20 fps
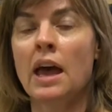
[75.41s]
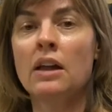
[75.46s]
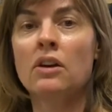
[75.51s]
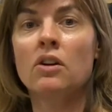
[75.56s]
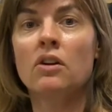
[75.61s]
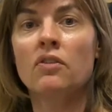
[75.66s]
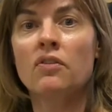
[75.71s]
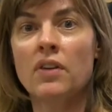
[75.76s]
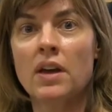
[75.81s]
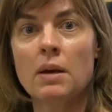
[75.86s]
And
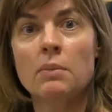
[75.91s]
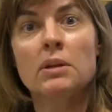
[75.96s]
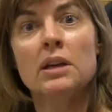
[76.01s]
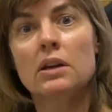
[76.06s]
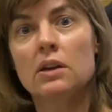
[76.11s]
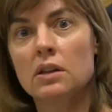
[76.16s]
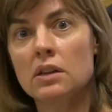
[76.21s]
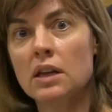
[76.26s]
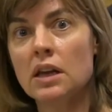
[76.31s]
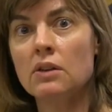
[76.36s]
her family
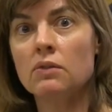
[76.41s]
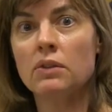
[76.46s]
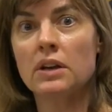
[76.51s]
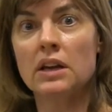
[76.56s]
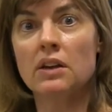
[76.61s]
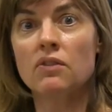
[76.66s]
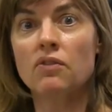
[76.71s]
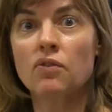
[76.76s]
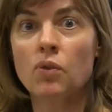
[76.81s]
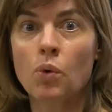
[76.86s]
could then
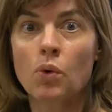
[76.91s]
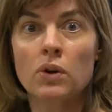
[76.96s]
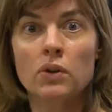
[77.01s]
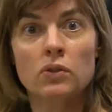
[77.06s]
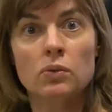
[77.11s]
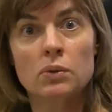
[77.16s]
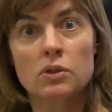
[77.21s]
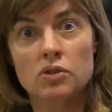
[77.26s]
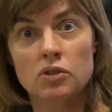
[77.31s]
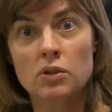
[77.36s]

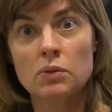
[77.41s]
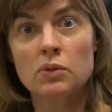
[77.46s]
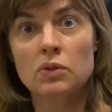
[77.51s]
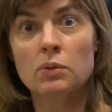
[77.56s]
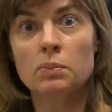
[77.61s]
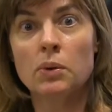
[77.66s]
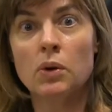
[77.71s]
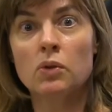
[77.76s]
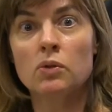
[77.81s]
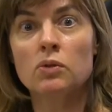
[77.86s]
reinforce what she was
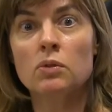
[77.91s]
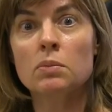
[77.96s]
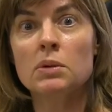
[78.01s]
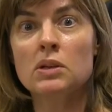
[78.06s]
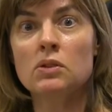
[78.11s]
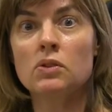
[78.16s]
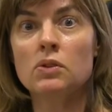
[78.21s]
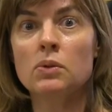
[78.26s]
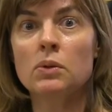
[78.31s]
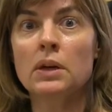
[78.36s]
supposed to
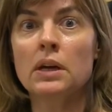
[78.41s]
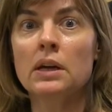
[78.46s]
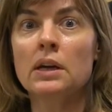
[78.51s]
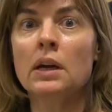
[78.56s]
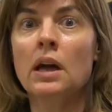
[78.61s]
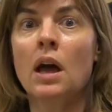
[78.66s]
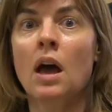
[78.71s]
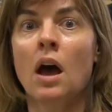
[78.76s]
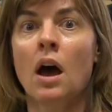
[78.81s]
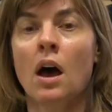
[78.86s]
be
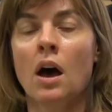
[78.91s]
doing.